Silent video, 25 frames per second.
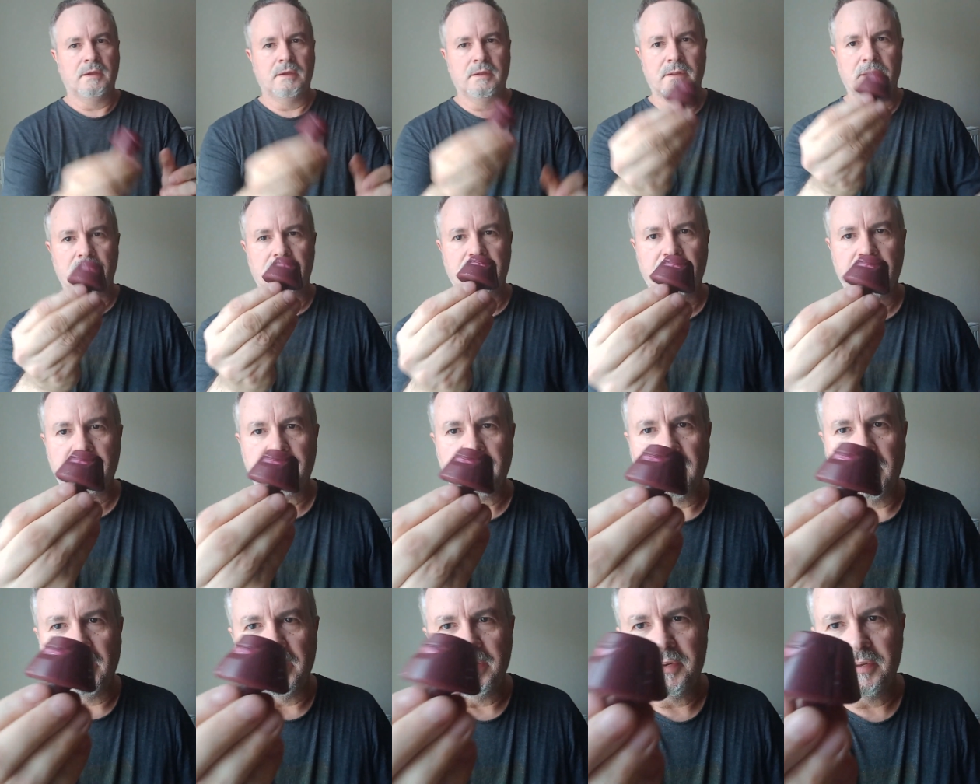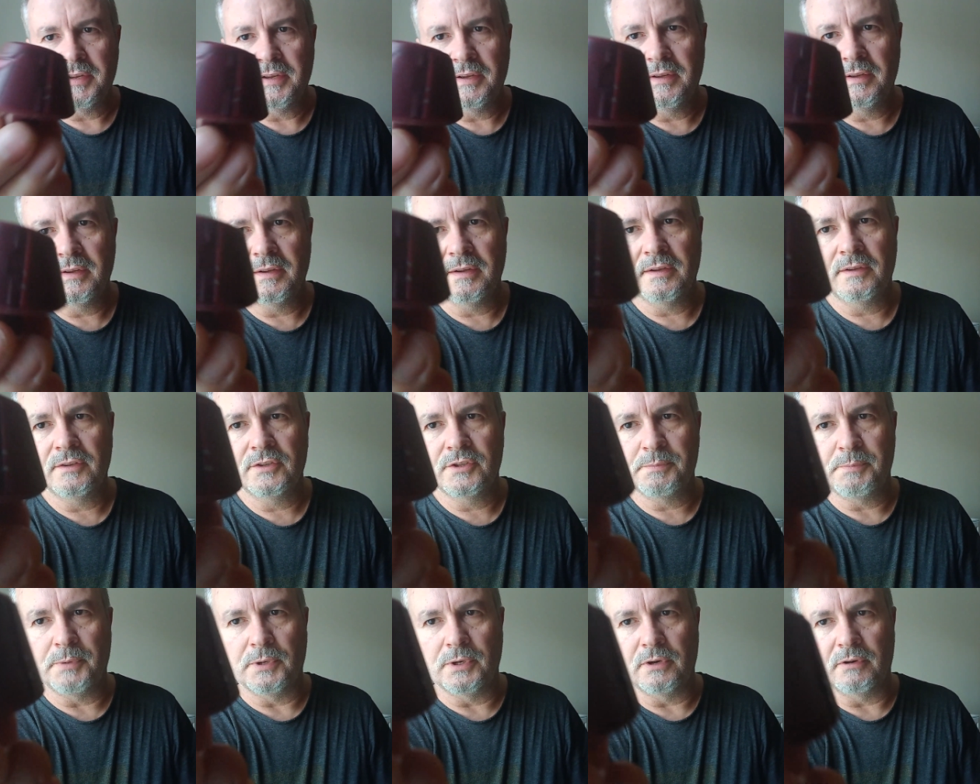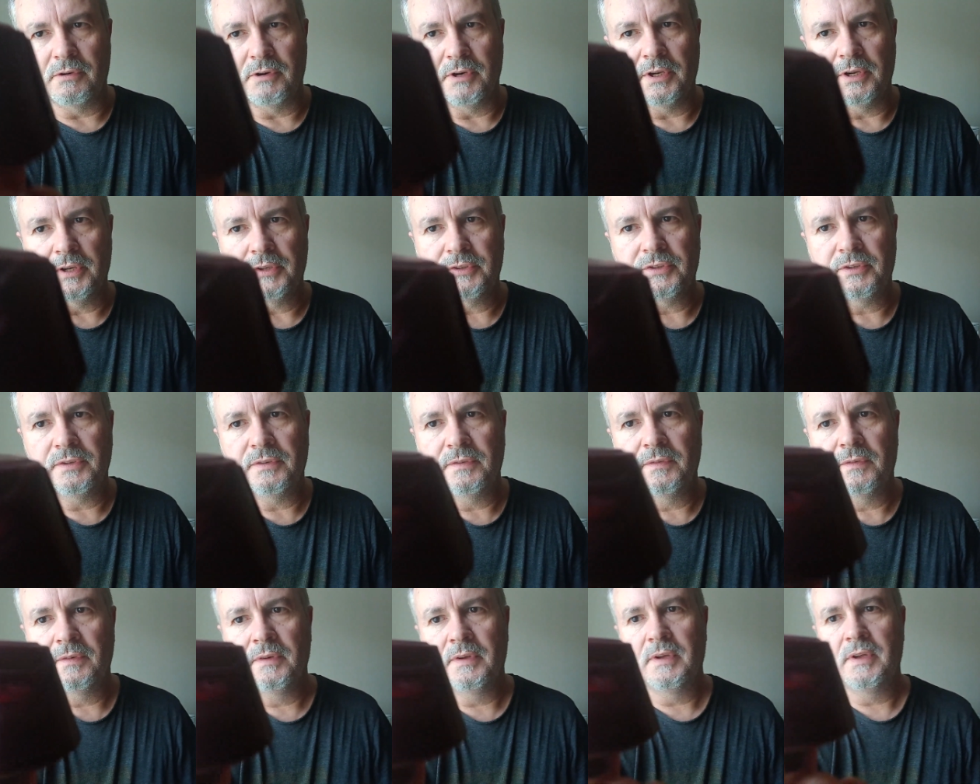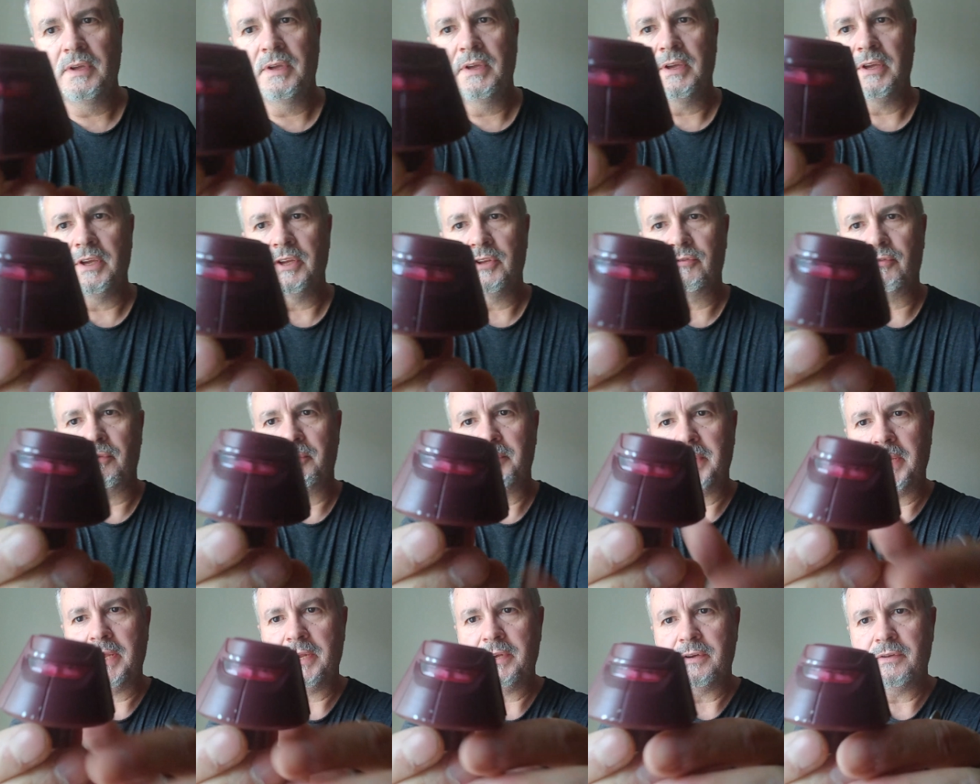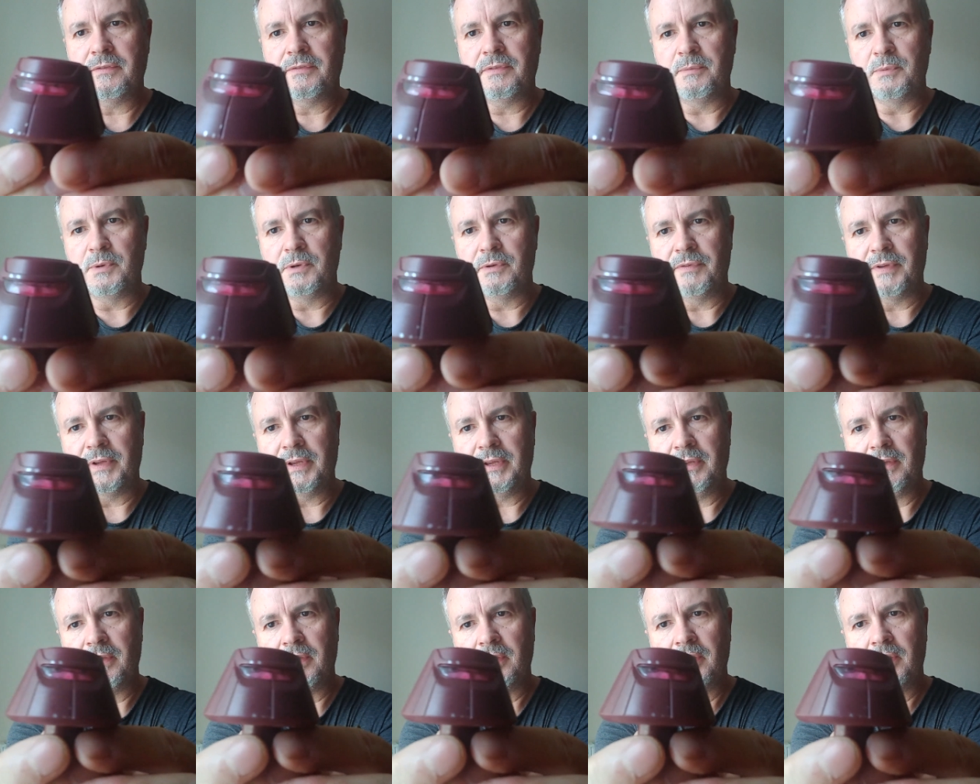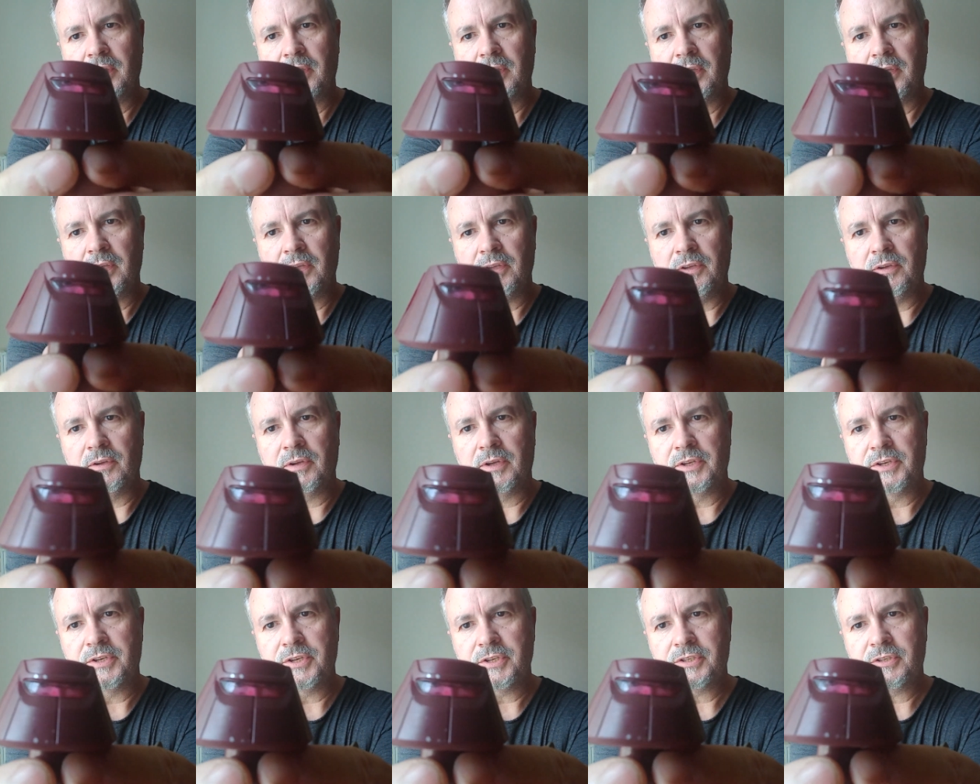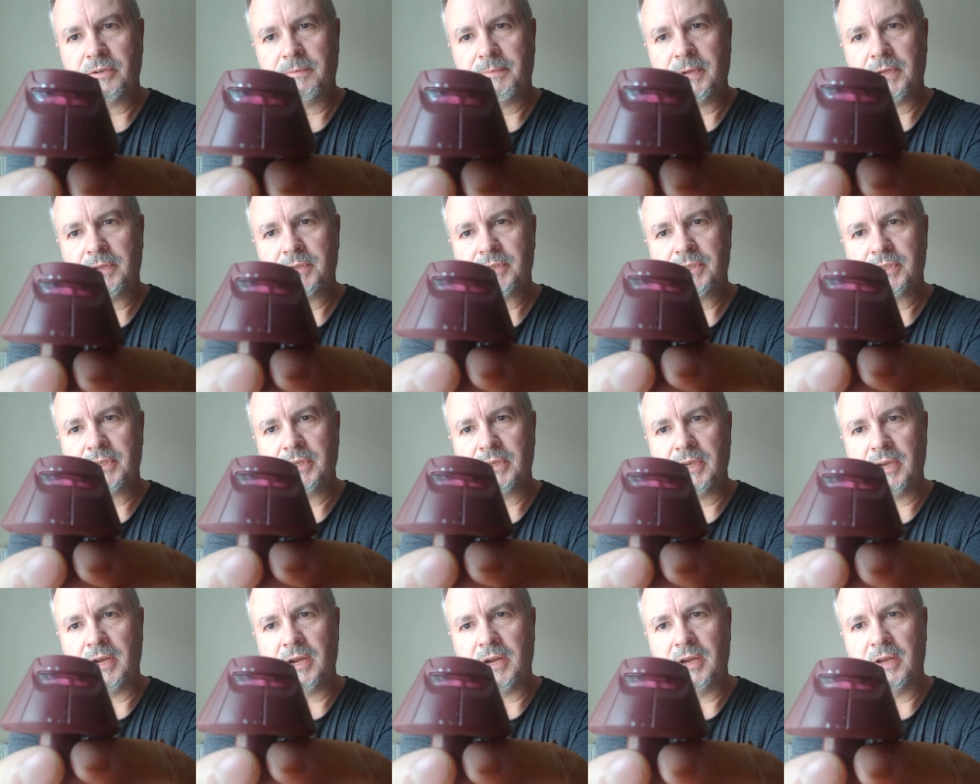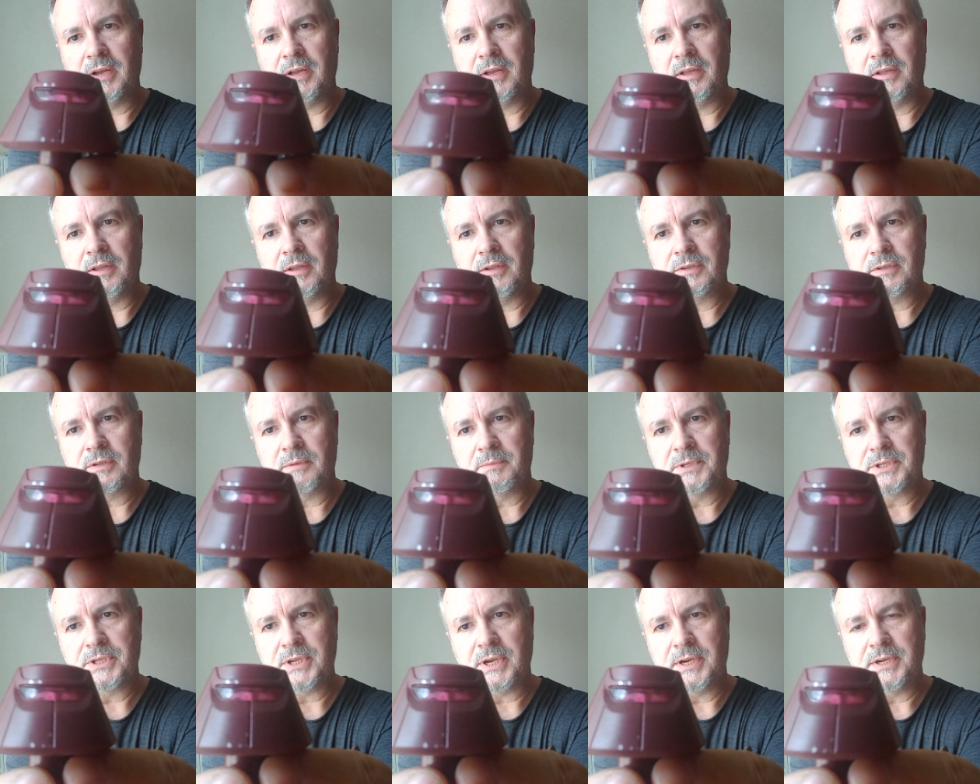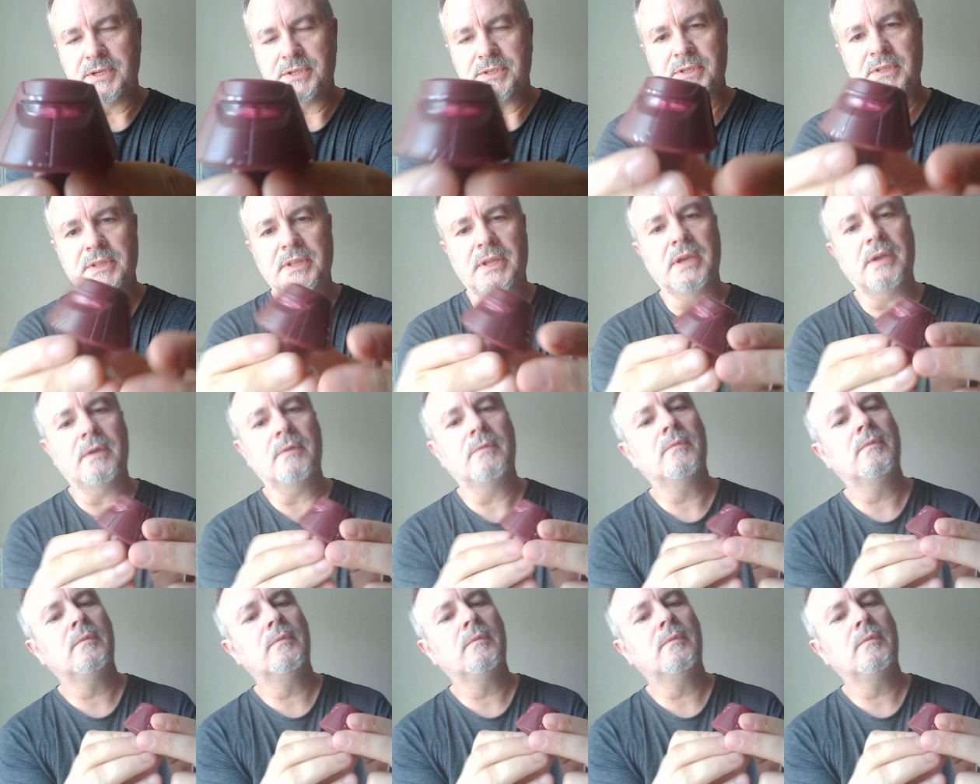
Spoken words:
The other head, spoiler alert, is from the end of the movie. You can just about see someone's eyes in there.